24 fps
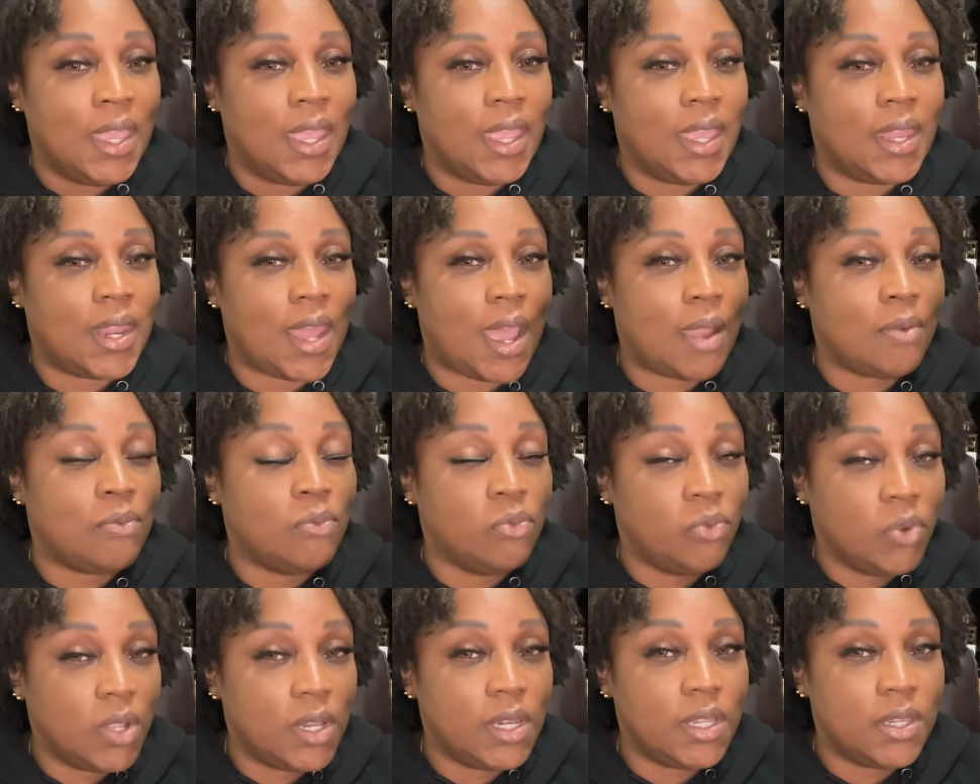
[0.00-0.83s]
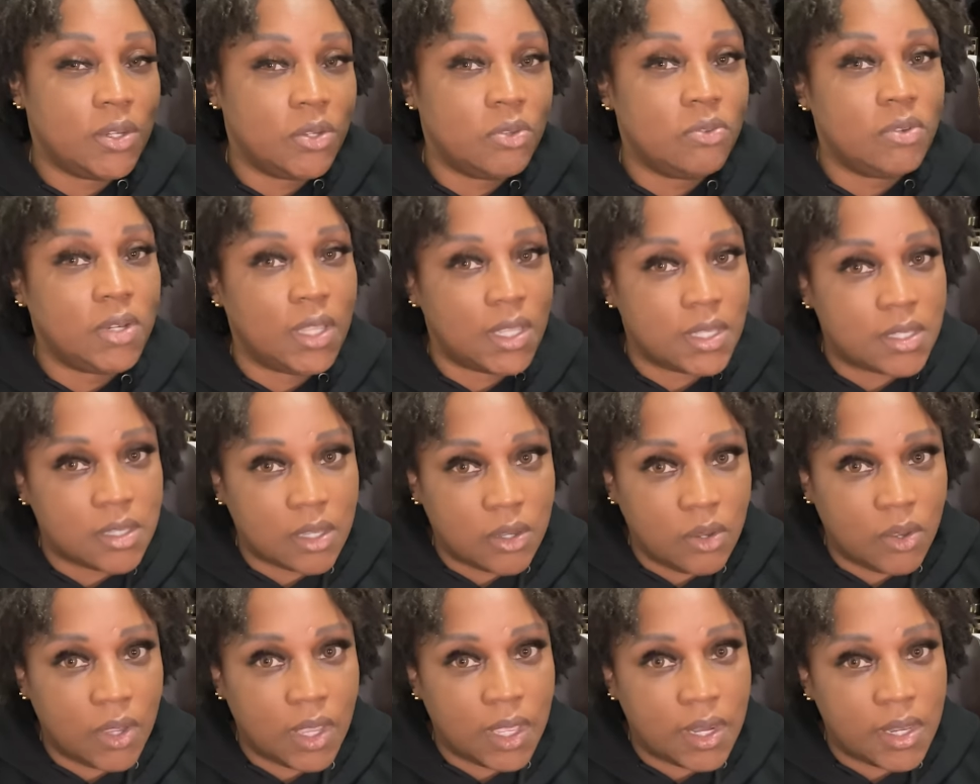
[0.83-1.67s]
And I really do need to
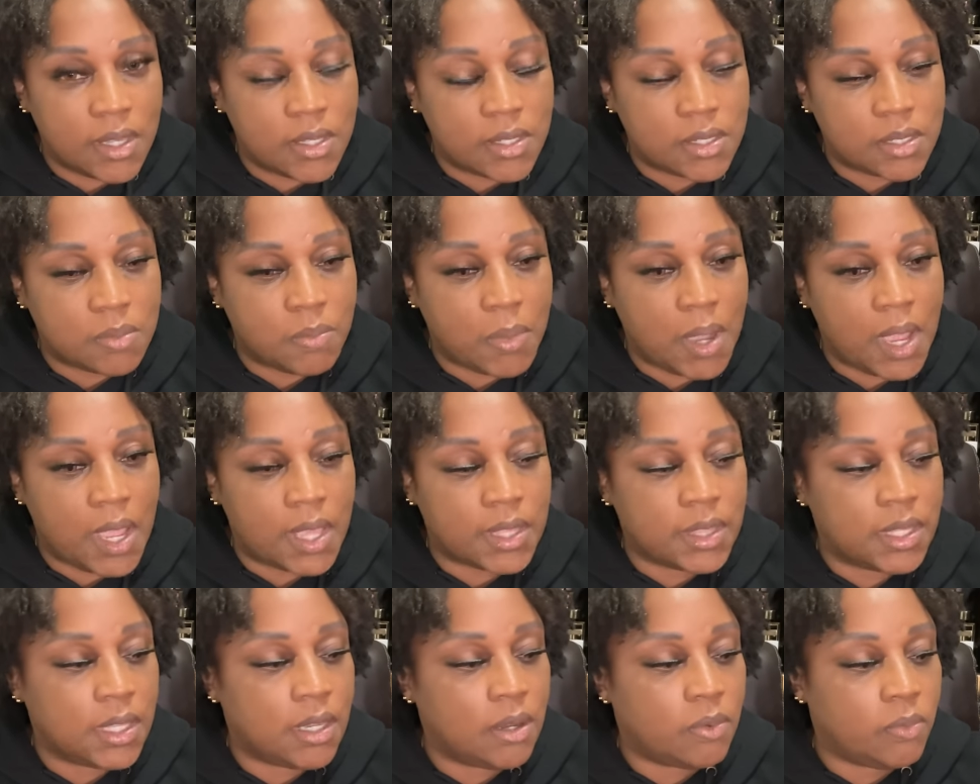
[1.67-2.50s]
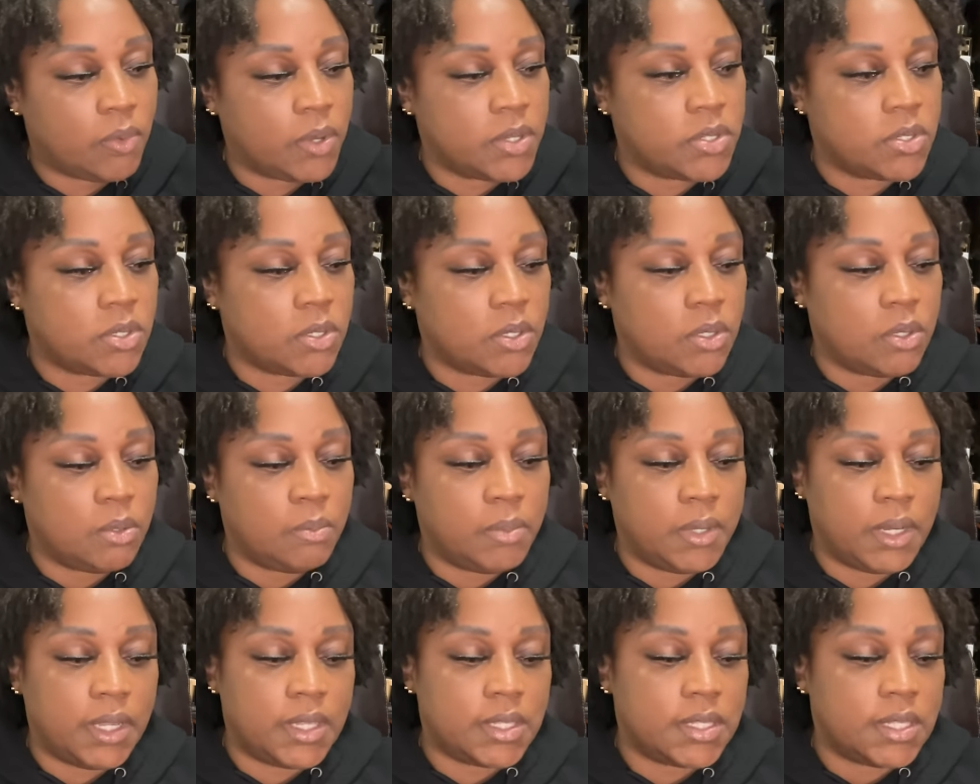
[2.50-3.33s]
go ahead and just buy the original.
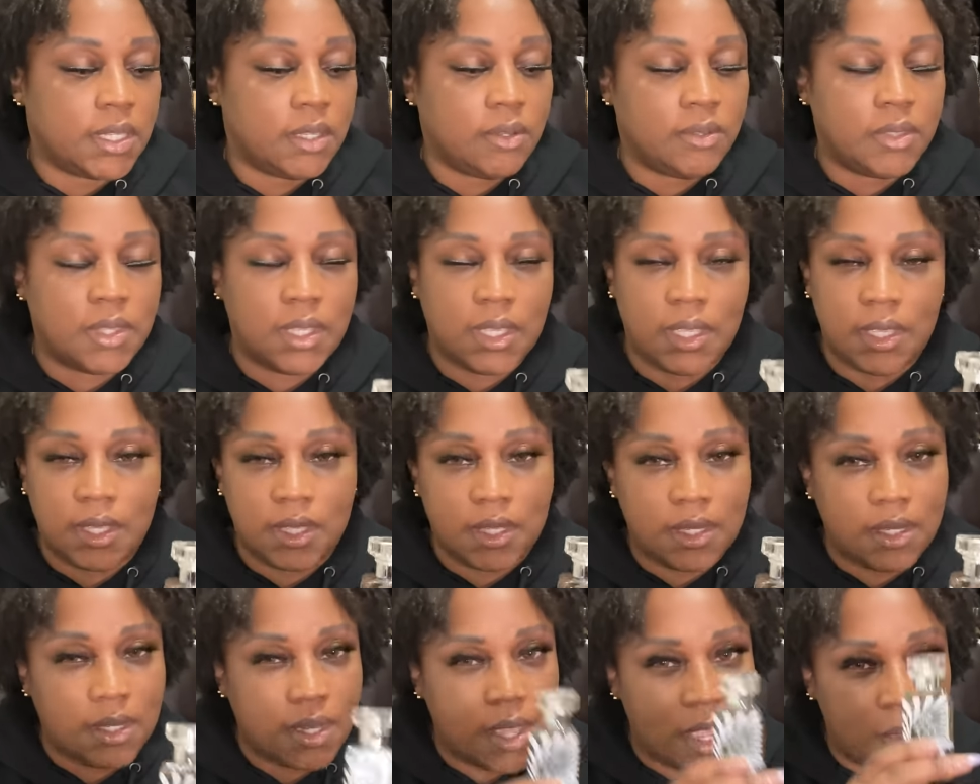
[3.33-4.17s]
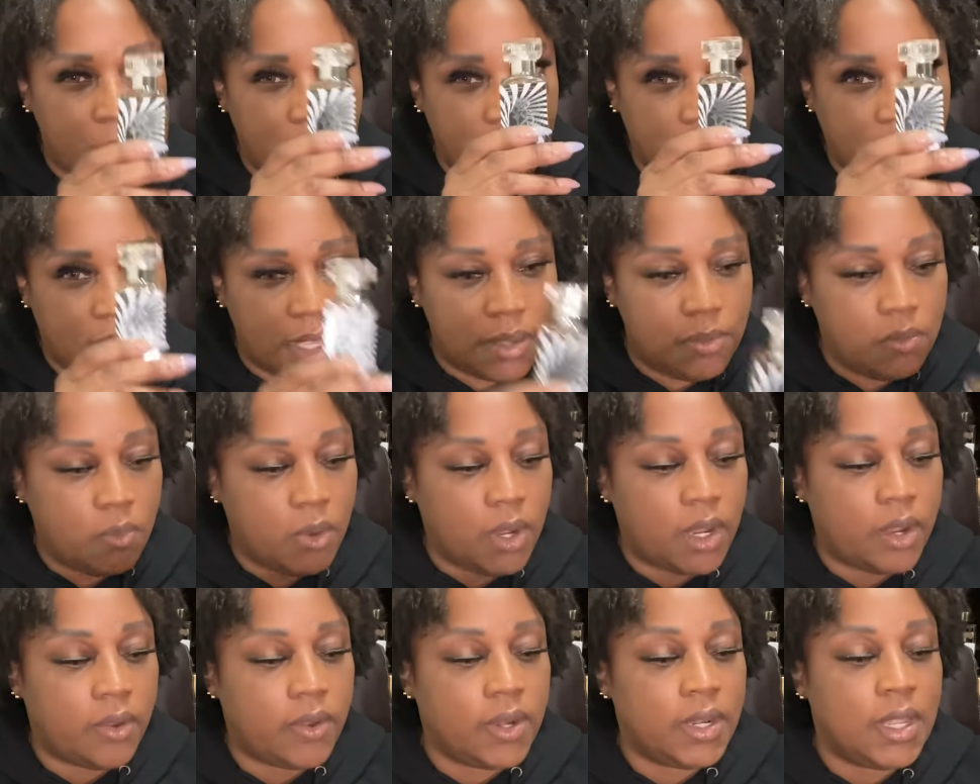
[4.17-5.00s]
But until then, I'm going to keep
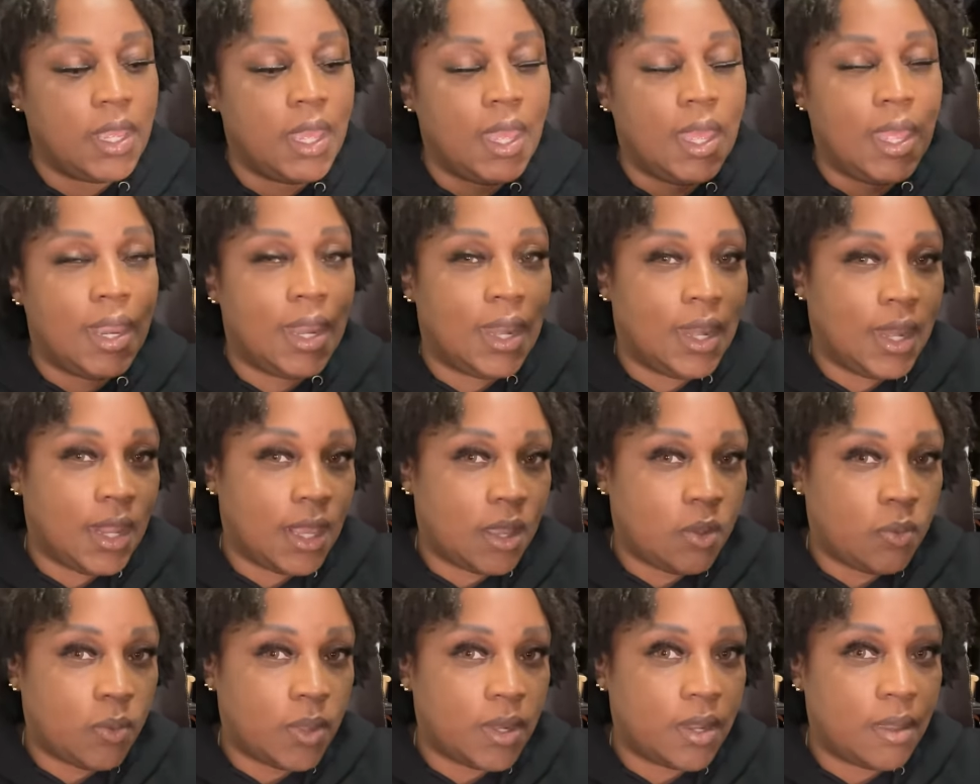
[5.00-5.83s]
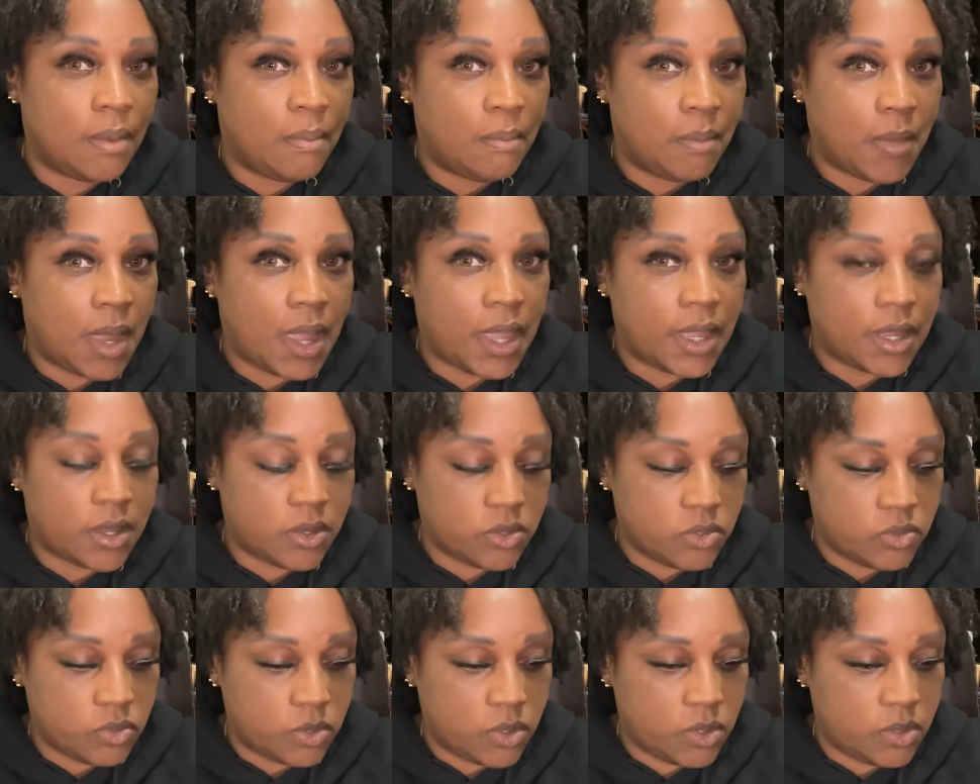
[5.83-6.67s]
wearing Liquid Mind
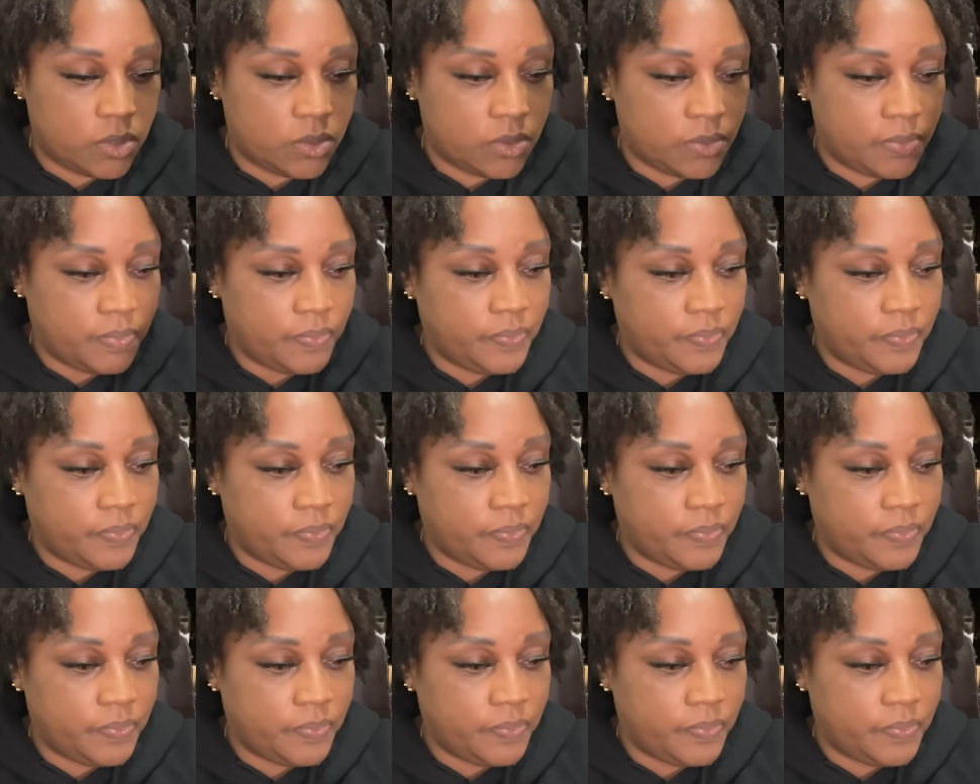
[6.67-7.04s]
Control.